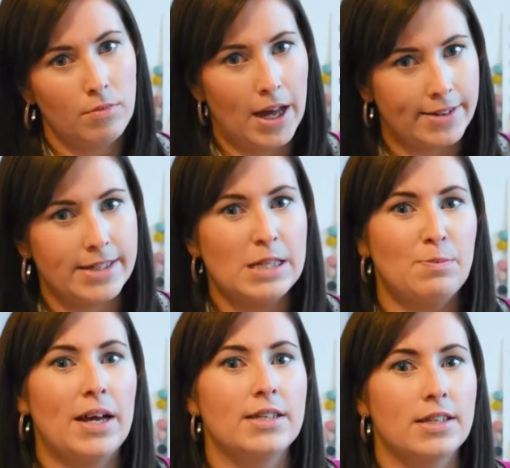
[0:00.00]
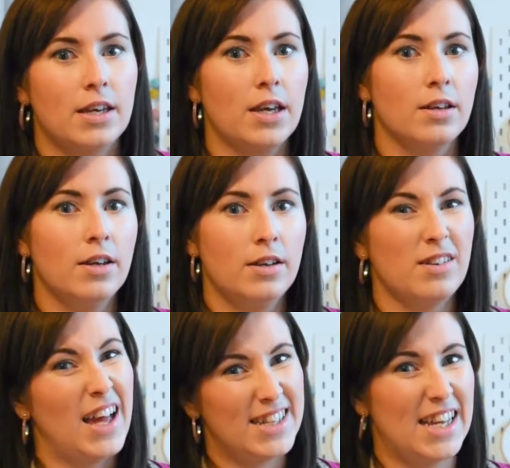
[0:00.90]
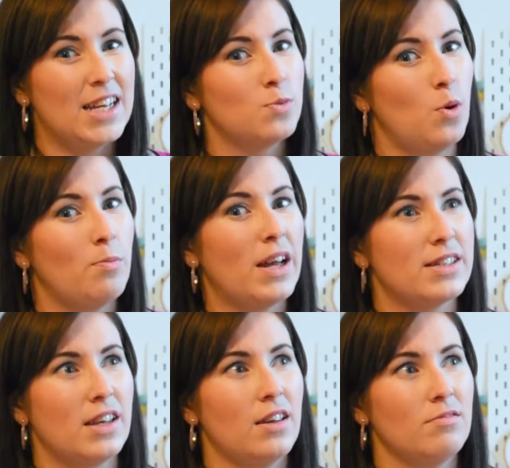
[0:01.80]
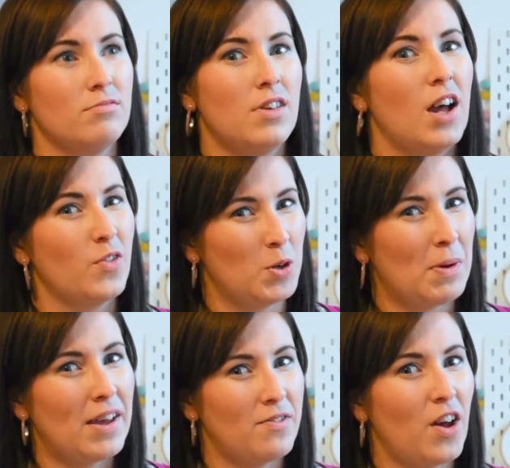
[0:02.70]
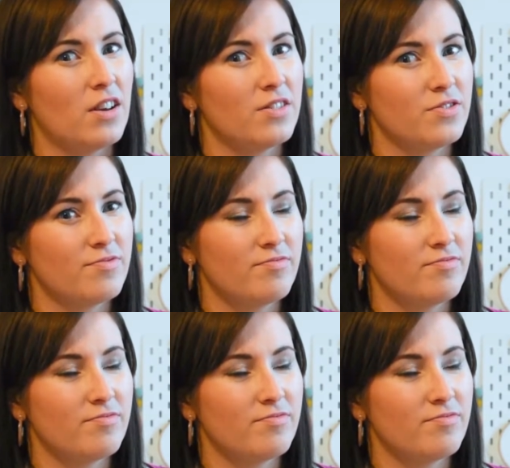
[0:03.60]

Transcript: Andy's basket. Andy has 1 basket, I've got about 5.